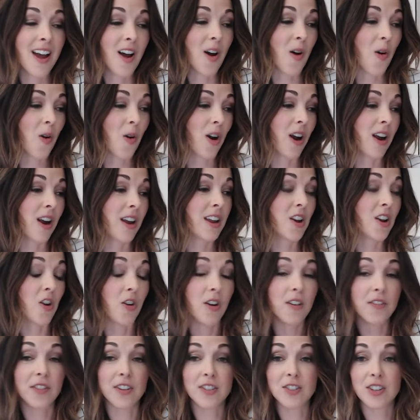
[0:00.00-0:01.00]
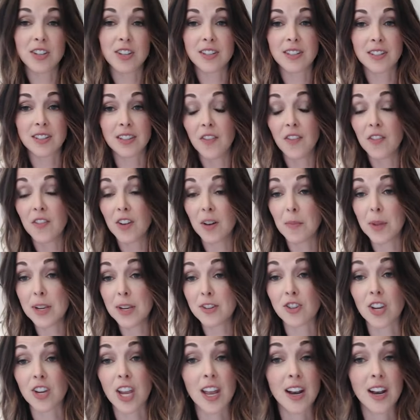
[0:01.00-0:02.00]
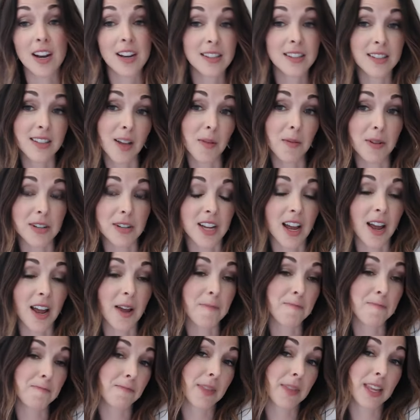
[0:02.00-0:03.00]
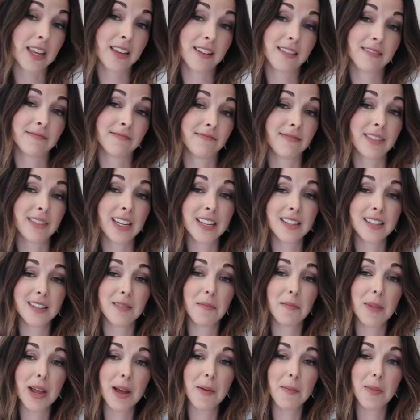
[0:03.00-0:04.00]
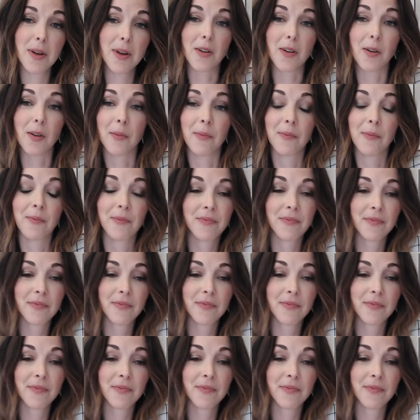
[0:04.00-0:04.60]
or, you know, if you're just living in Michigan and it's summertime, get some bamboo.